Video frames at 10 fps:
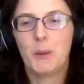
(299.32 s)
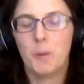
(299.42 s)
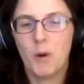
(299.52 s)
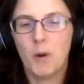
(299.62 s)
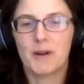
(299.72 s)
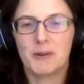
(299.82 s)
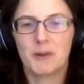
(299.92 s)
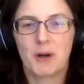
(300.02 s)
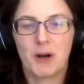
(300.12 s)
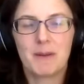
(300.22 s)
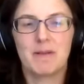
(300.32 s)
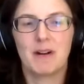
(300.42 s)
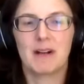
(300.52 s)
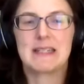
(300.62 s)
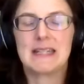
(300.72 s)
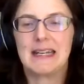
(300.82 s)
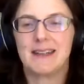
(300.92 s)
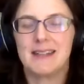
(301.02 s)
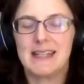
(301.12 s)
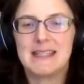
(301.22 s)
what your copywriting
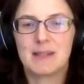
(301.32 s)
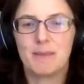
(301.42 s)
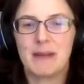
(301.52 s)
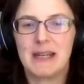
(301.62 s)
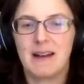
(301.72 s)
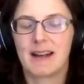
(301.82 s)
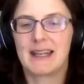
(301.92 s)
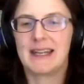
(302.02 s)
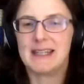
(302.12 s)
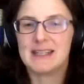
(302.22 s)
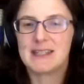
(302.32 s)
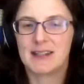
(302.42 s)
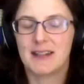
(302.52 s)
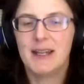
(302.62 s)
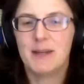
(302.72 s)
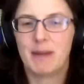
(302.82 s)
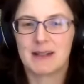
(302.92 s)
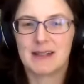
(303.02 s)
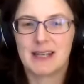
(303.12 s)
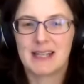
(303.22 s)
needs to be like. It needs to
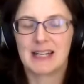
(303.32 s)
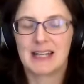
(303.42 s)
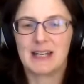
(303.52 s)
magnetically